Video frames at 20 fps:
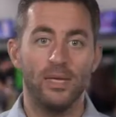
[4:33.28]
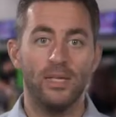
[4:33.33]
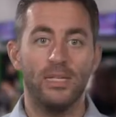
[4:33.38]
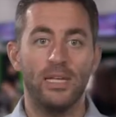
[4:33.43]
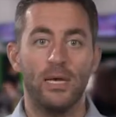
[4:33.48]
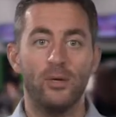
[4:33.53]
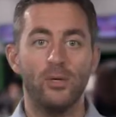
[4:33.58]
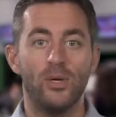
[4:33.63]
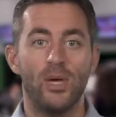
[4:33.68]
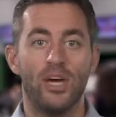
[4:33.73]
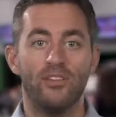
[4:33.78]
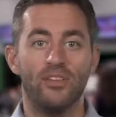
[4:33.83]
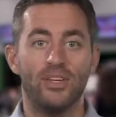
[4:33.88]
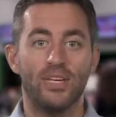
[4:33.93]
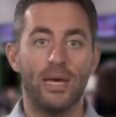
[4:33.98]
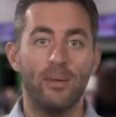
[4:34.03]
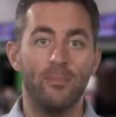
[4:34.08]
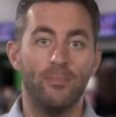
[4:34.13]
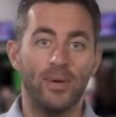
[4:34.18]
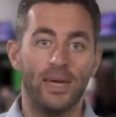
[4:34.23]
Now you have a
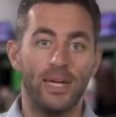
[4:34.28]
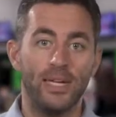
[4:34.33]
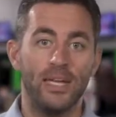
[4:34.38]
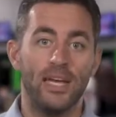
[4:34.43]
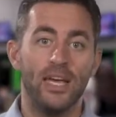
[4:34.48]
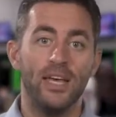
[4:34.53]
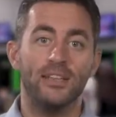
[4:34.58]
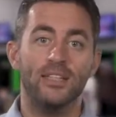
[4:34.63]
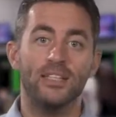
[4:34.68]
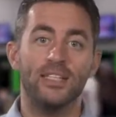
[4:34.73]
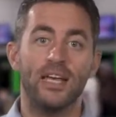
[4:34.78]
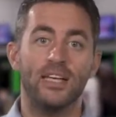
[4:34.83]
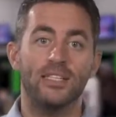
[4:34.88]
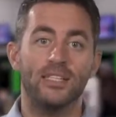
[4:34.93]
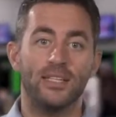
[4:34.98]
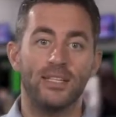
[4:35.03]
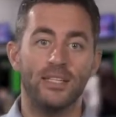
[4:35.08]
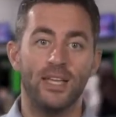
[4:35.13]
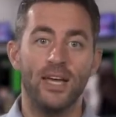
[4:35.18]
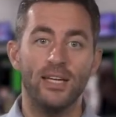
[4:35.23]
campaign that has a
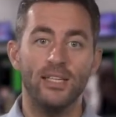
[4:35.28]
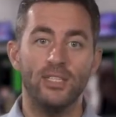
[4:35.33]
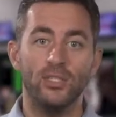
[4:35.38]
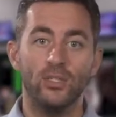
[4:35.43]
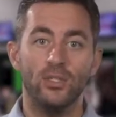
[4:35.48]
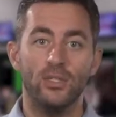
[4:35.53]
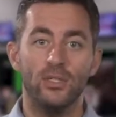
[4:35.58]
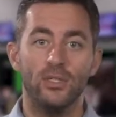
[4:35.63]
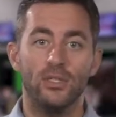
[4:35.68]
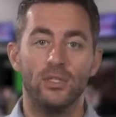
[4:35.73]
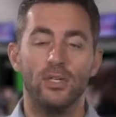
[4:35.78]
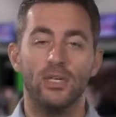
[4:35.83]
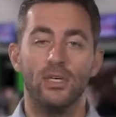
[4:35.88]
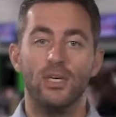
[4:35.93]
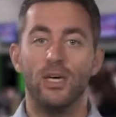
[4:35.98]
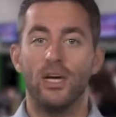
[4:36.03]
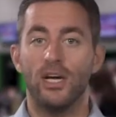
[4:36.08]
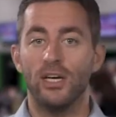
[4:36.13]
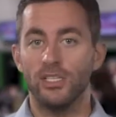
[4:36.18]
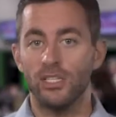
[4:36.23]
title,
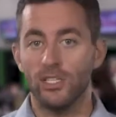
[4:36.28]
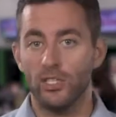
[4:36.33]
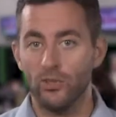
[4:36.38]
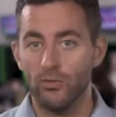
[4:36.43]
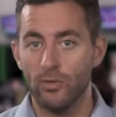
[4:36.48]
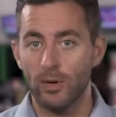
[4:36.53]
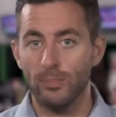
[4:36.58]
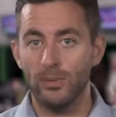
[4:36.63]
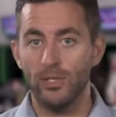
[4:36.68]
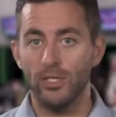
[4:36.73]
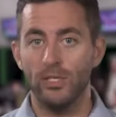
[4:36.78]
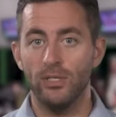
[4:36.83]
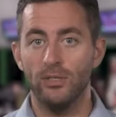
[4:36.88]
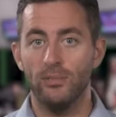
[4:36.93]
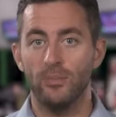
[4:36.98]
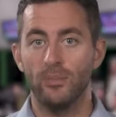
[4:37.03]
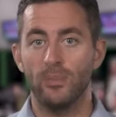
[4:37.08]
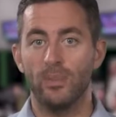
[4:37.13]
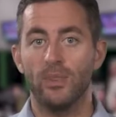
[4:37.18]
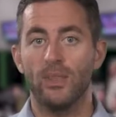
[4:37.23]
a description,
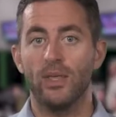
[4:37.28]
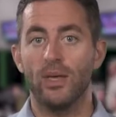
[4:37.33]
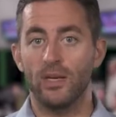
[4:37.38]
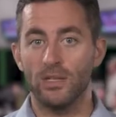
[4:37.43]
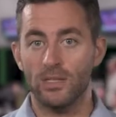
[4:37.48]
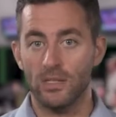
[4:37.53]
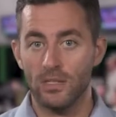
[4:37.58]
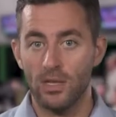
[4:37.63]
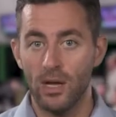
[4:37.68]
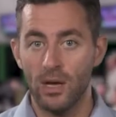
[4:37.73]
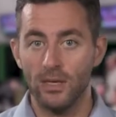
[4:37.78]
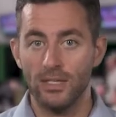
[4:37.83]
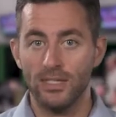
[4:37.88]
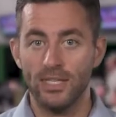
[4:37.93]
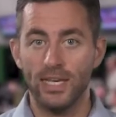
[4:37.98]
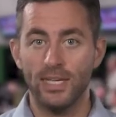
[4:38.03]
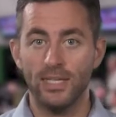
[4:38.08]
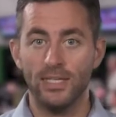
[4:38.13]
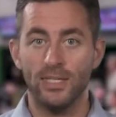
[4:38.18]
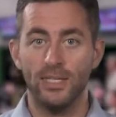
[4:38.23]
a start
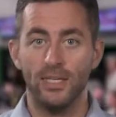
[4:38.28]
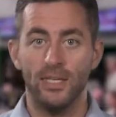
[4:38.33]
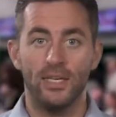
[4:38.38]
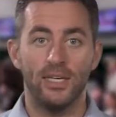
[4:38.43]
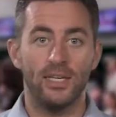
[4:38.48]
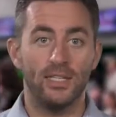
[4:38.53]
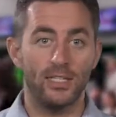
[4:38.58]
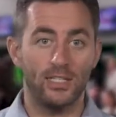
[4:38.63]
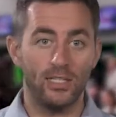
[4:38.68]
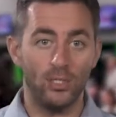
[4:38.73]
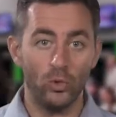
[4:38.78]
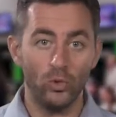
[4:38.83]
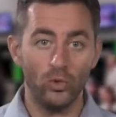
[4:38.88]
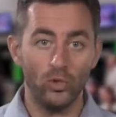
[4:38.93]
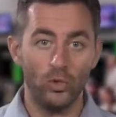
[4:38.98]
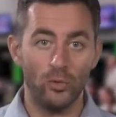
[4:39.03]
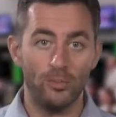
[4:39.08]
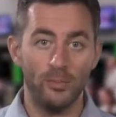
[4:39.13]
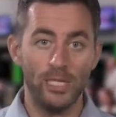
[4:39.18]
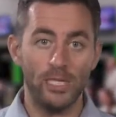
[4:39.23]
date, its
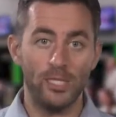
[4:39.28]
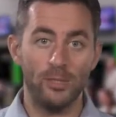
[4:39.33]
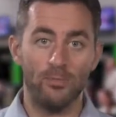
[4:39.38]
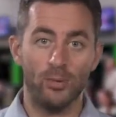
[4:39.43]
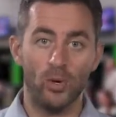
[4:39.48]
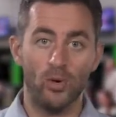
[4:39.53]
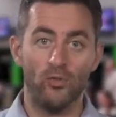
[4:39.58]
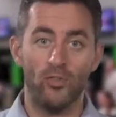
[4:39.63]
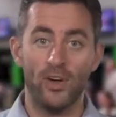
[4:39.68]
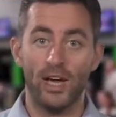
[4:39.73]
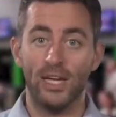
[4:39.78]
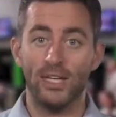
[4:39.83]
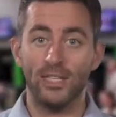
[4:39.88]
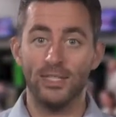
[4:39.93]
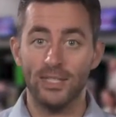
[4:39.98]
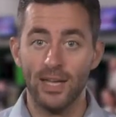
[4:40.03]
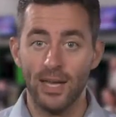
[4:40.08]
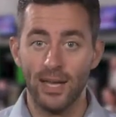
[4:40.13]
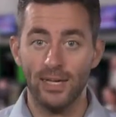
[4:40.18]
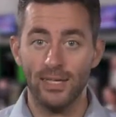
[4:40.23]
social media profile
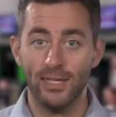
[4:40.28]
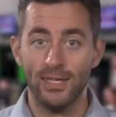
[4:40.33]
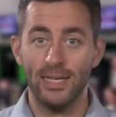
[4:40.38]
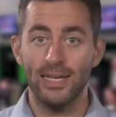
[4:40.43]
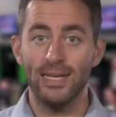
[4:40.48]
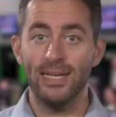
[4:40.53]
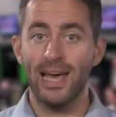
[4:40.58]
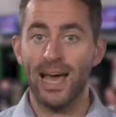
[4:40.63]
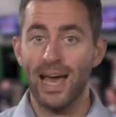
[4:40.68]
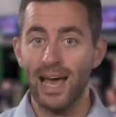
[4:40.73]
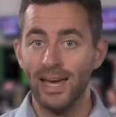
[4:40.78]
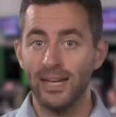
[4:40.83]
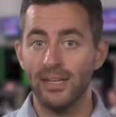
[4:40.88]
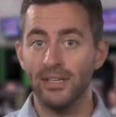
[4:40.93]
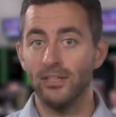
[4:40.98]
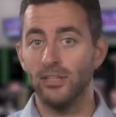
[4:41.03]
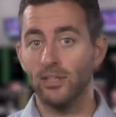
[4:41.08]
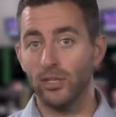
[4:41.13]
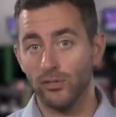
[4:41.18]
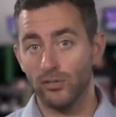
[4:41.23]
assigned,
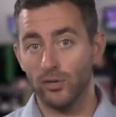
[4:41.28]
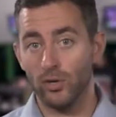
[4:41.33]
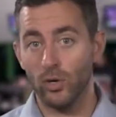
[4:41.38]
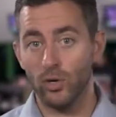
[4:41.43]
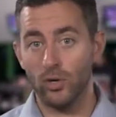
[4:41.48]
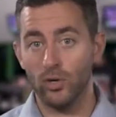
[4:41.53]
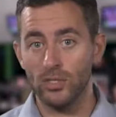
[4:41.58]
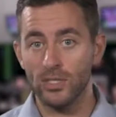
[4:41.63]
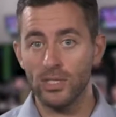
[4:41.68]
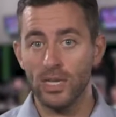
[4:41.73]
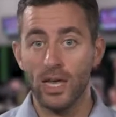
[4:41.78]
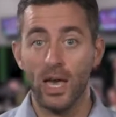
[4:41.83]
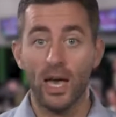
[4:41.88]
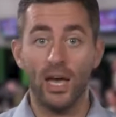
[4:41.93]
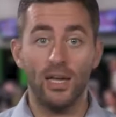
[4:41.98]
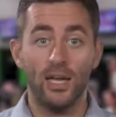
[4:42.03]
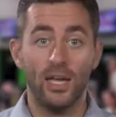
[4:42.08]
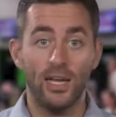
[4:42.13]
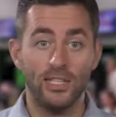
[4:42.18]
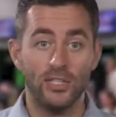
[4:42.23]
and, of course, a
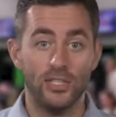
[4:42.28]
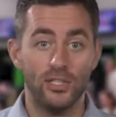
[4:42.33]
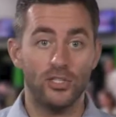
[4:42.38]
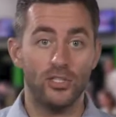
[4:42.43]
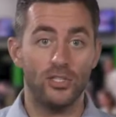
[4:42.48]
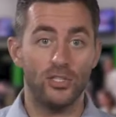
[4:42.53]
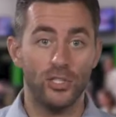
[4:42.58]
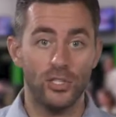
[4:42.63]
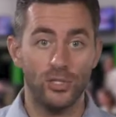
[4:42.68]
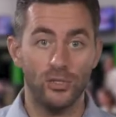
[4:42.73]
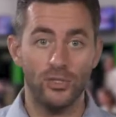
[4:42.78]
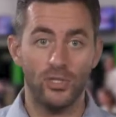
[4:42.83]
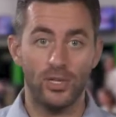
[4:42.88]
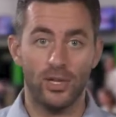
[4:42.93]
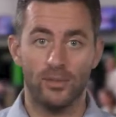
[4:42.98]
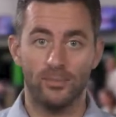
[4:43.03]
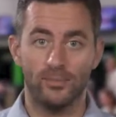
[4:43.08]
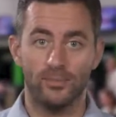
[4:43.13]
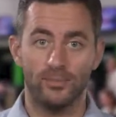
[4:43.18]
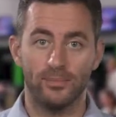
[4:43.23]
licensed user.
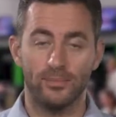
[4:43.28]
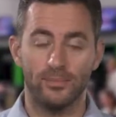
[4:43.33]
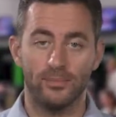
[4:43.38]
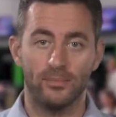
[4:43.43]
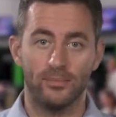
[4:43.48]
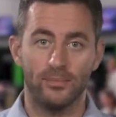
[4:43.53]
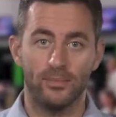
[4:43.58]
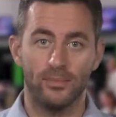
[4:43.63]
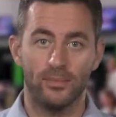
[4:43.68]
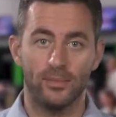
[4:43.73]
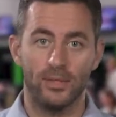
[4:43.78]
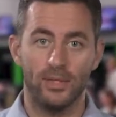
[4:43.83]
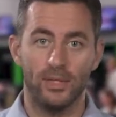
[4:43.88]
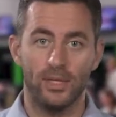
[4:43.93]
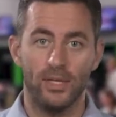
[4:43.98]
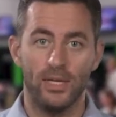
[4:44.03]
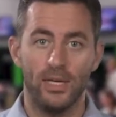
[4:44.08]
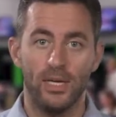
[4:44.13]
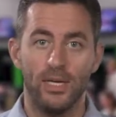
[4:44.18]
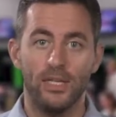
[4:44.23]

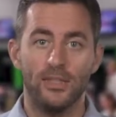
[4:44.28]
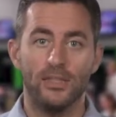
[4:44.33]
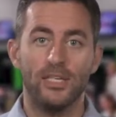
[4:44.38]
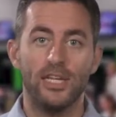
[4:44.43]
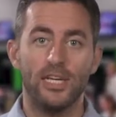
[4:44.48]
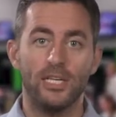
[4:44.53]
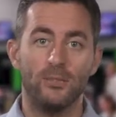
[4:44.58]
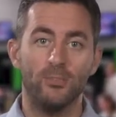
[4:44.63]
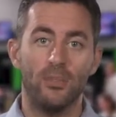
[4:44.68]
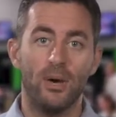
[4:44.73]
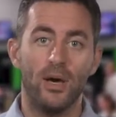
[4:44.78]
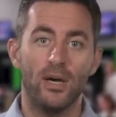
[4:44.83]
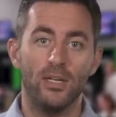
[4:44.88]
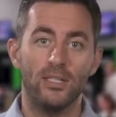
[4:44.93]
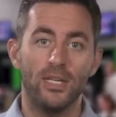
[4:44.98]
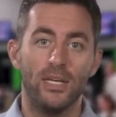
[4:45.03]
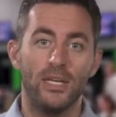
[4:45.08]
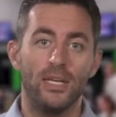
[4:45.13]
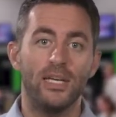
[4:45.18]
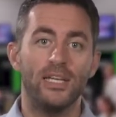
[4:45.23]
The next part
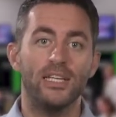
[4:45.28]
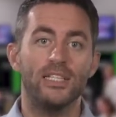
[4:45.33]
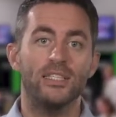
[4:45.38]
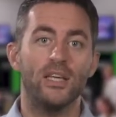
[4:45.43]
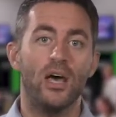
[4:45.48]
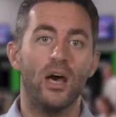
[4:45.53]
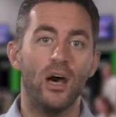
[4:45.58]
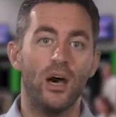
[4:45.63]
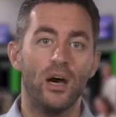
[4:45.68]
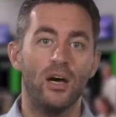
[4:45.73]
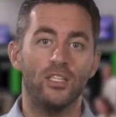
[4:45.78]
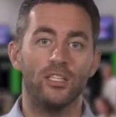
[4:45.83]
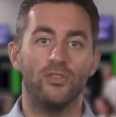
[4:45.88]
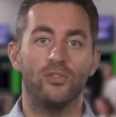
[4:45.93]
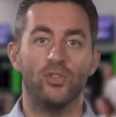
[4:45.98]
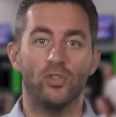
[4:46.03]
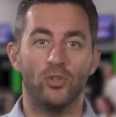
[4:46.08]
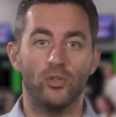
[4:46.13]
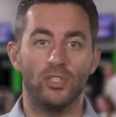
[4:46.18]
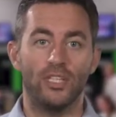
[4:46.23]
is the heart of
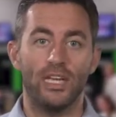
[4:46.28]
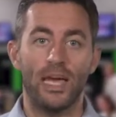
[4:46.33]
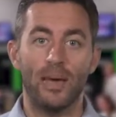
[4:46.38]
a good